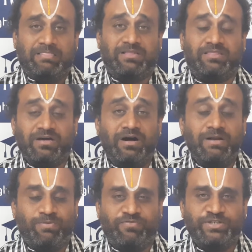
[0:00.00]
The
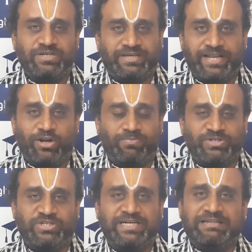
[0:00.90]
third professional career
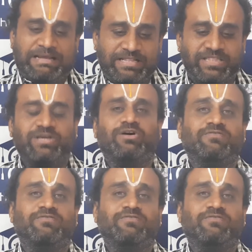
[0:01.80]
opportunity that I can think